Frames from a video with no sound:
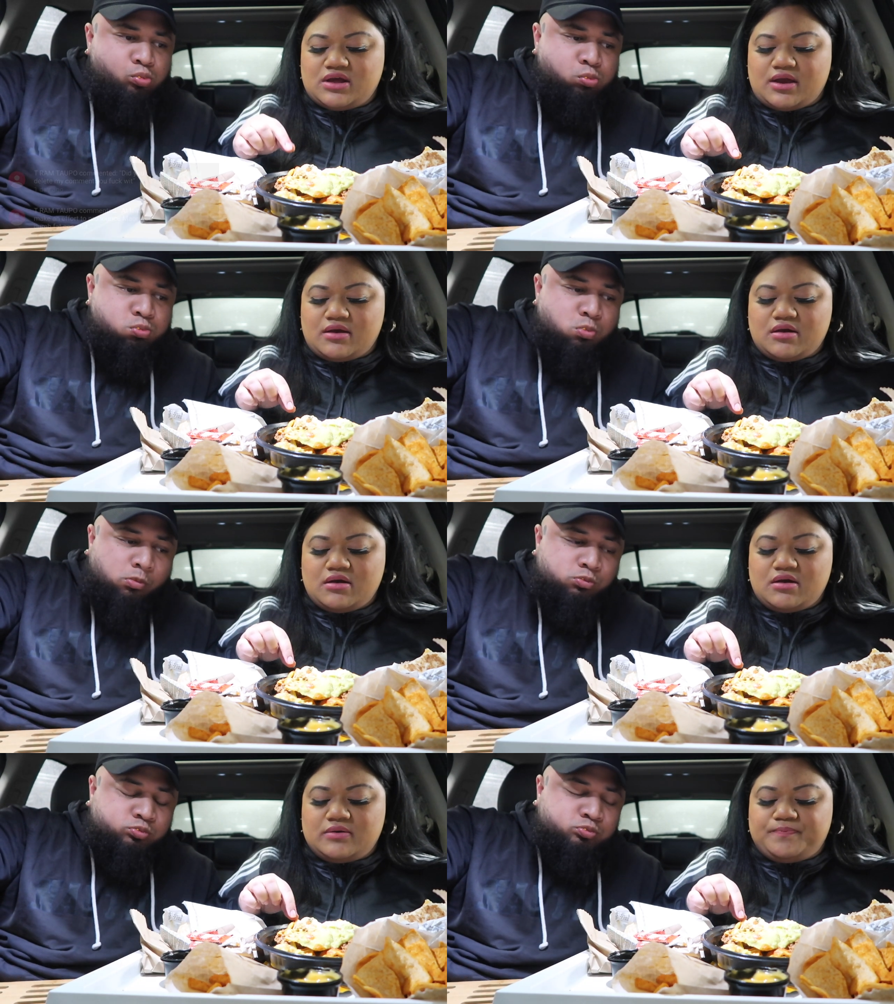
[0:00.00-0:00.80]
Speaker 1: like
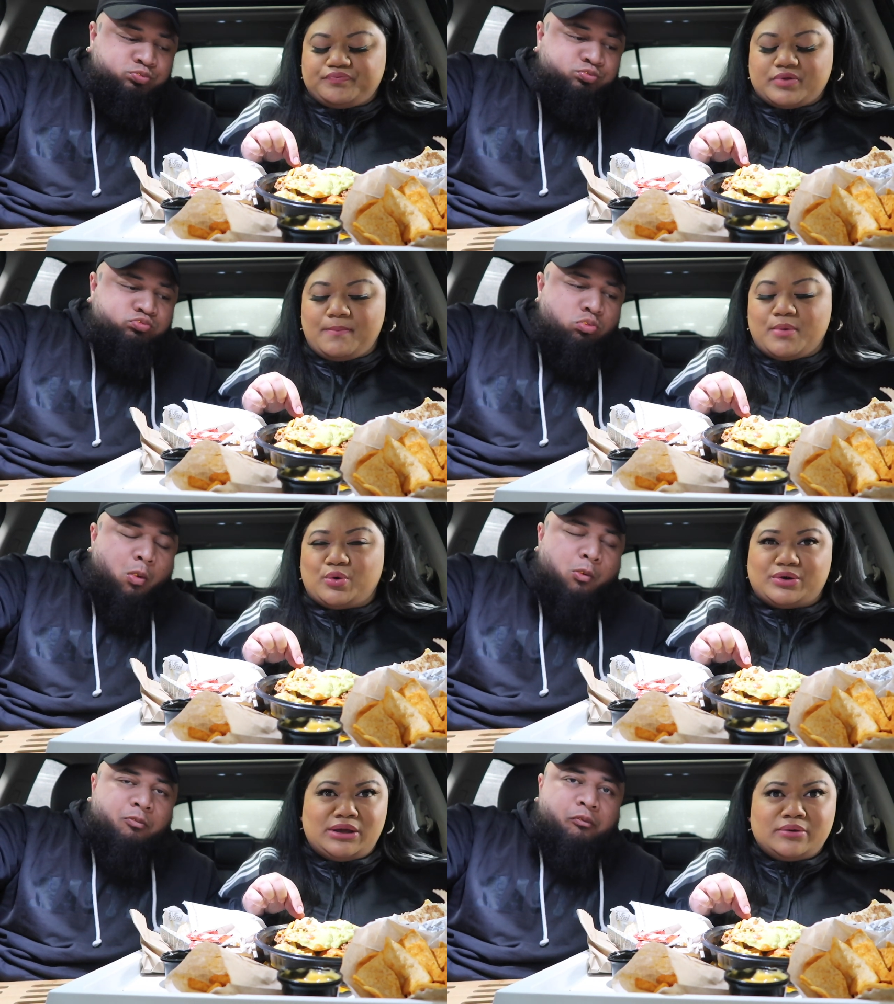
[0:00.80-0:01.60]

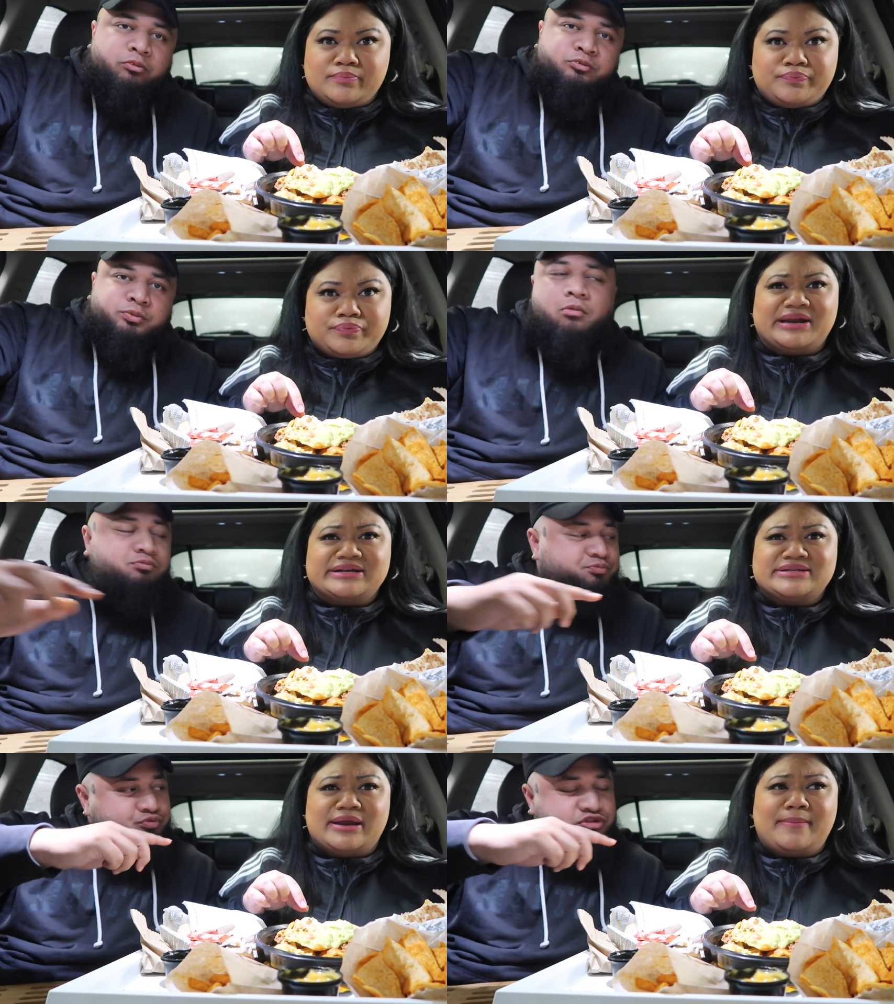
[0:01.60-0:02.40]
moldy, but
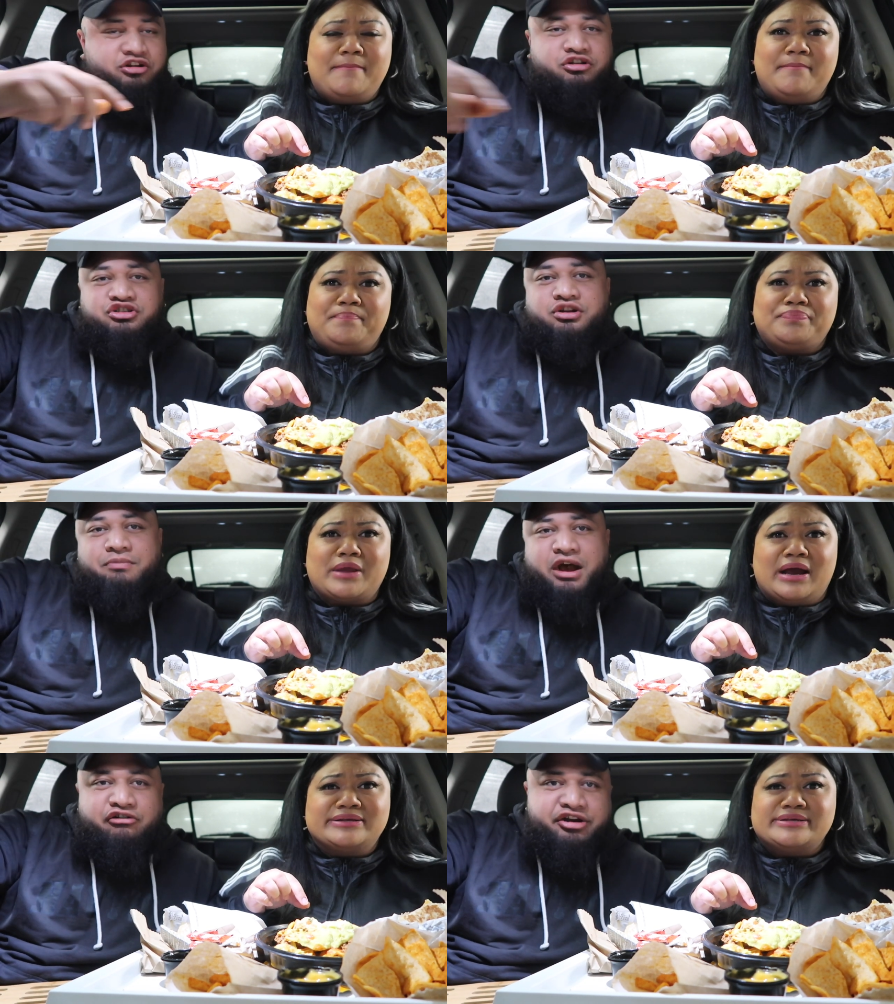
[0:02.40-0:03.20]
I said said
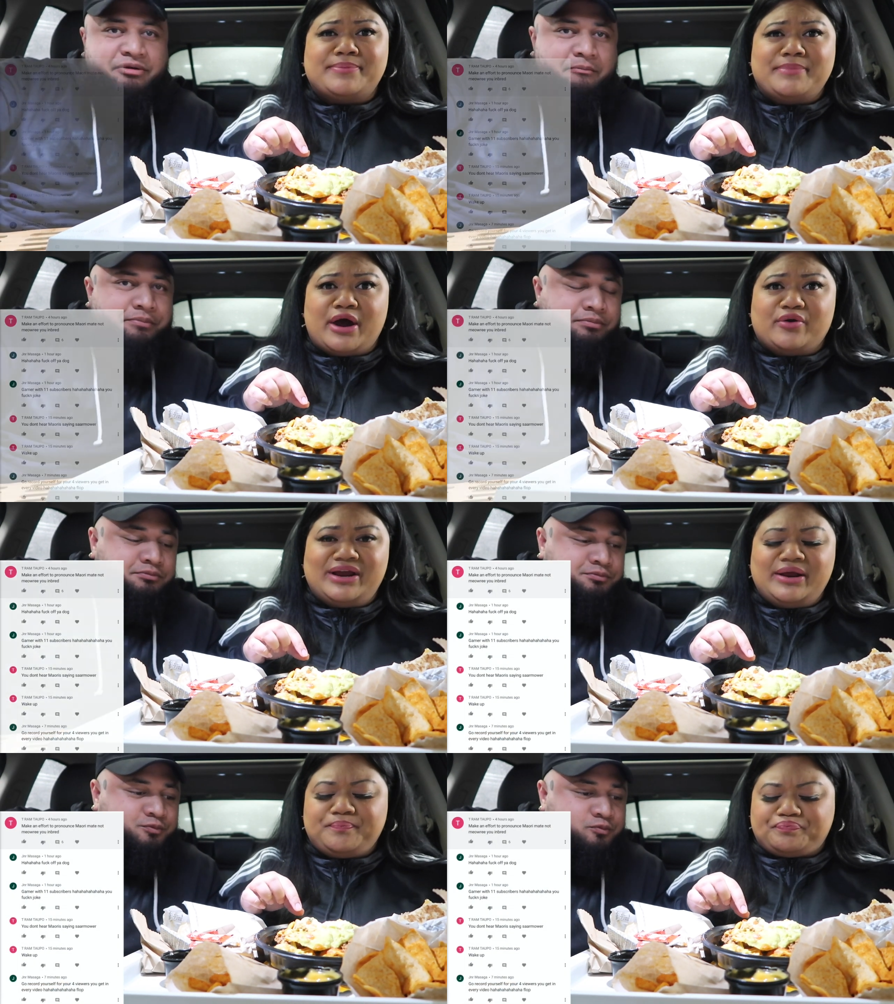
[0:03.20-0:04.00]
Maori. I said
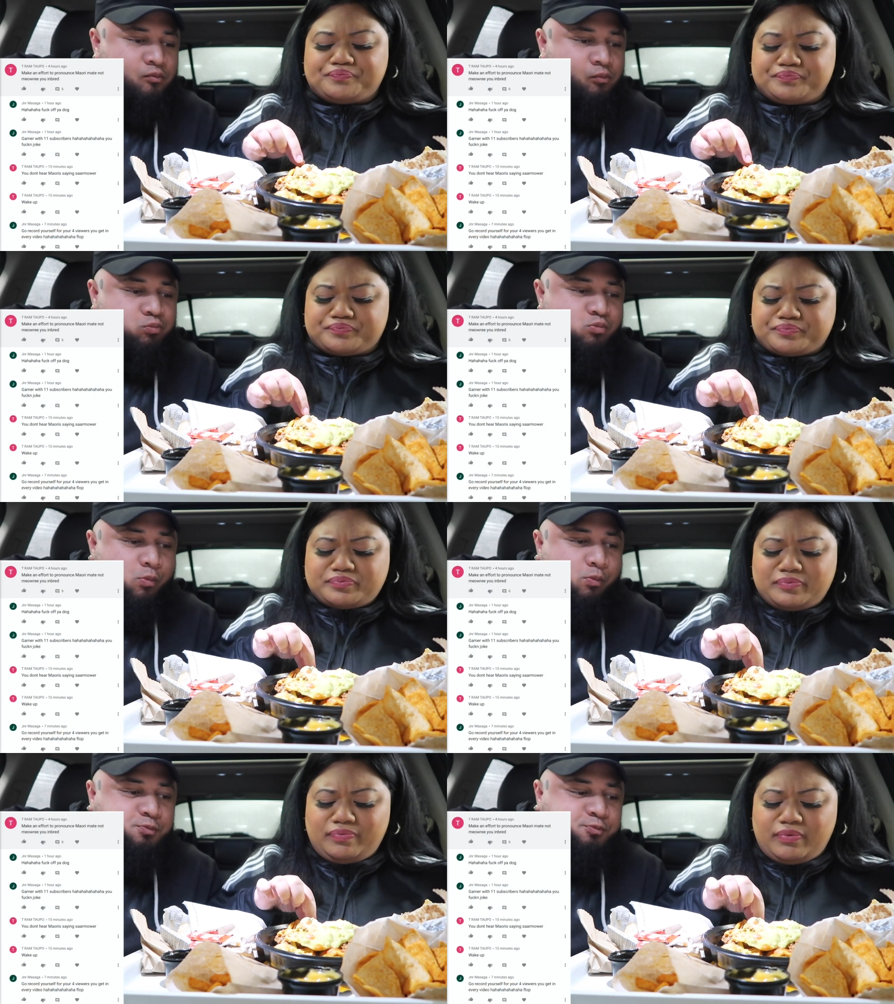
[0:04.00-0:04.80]
Maori.
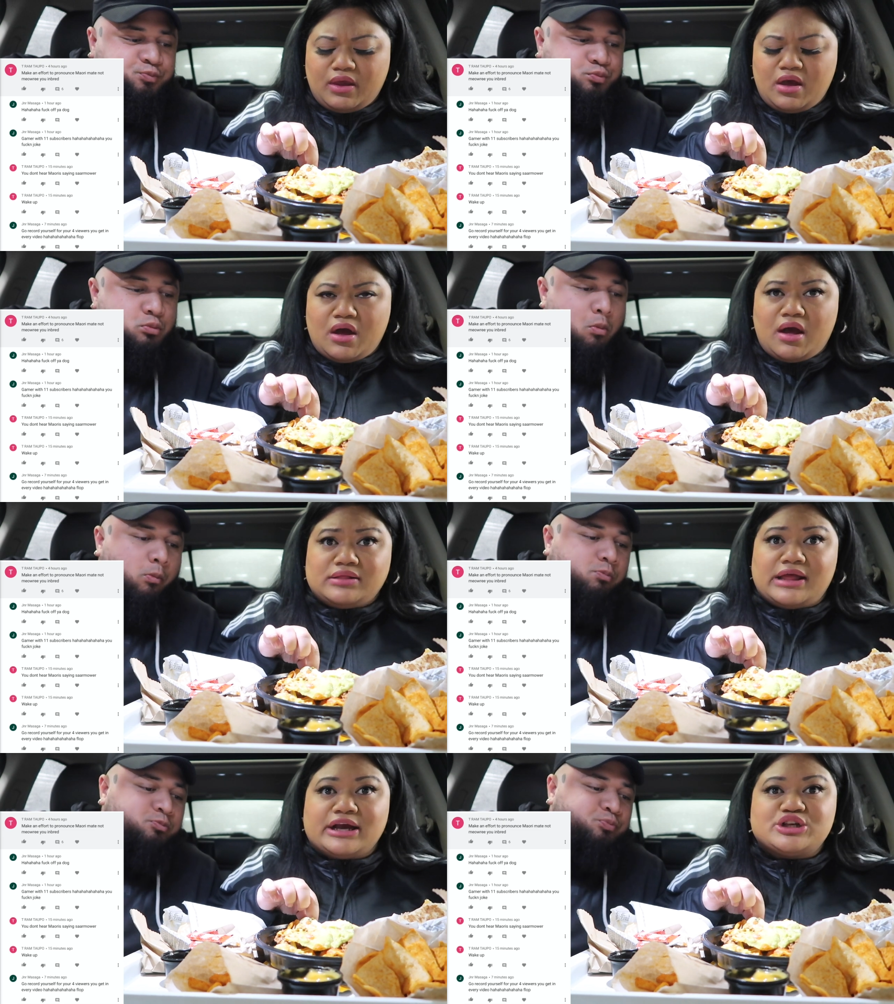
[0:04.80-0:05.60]

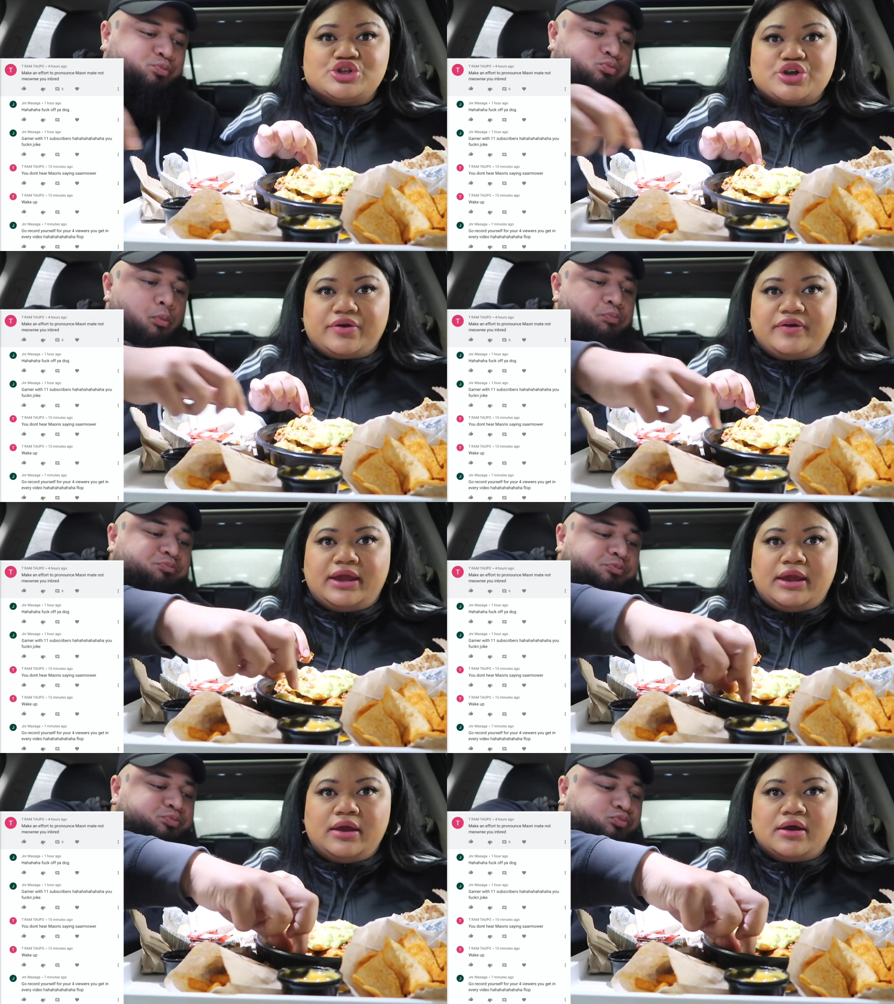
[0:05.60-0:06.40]
Like
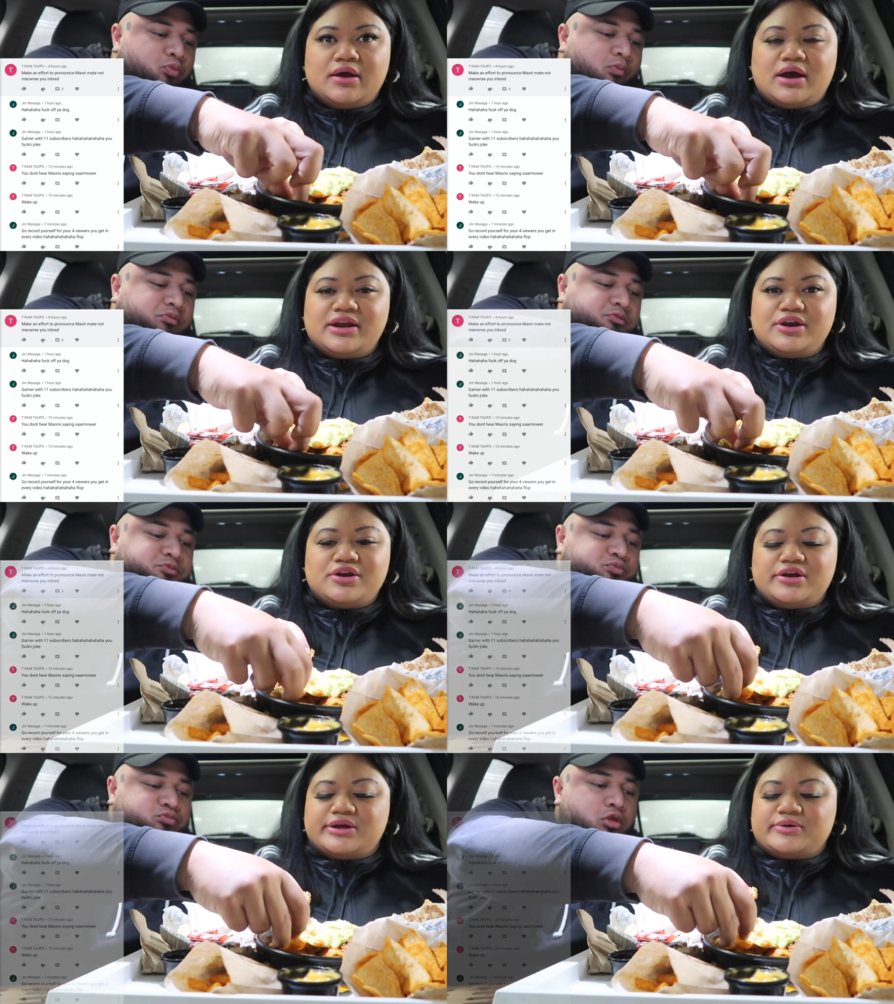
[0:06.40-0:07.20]
sorry, I didn't
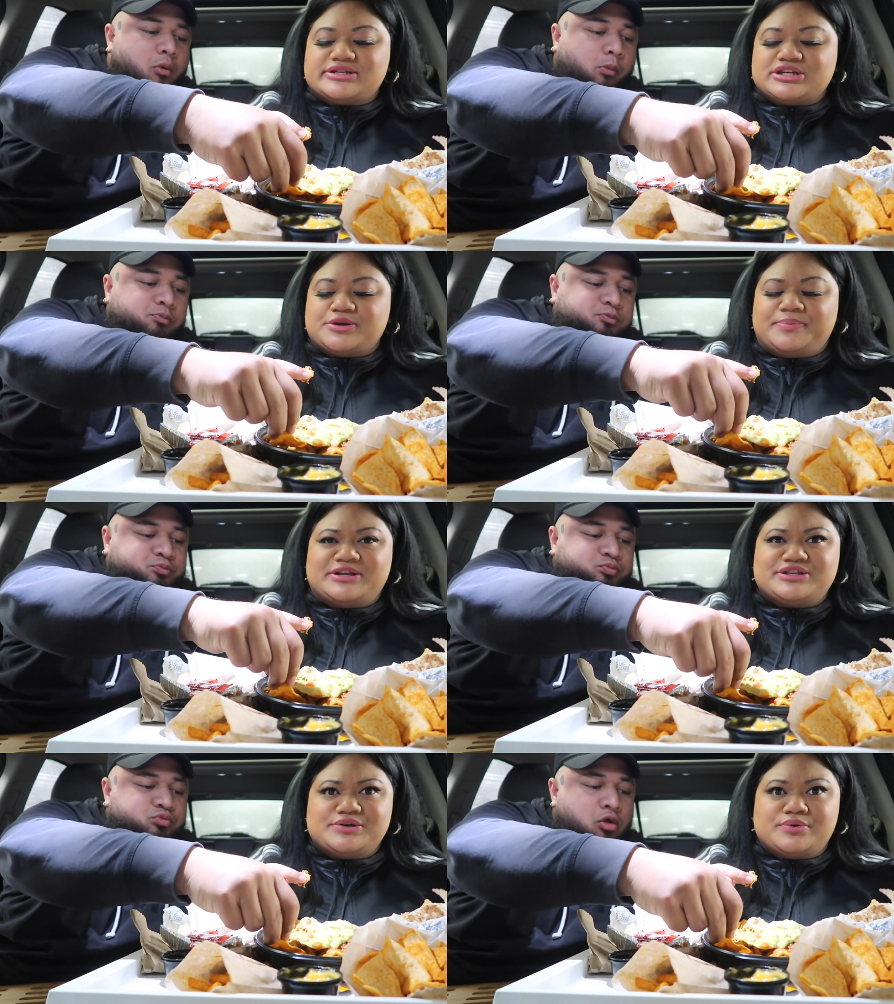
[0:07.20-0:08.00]
know that was such a
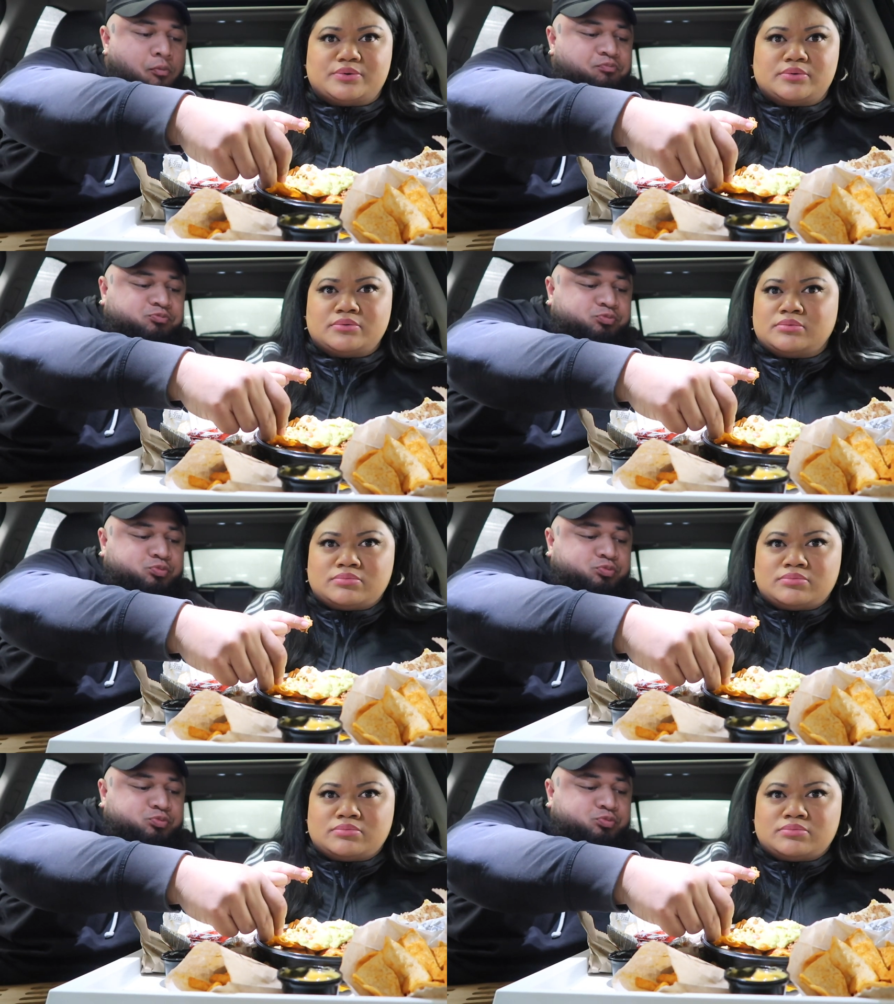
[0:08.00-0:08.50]
big deal.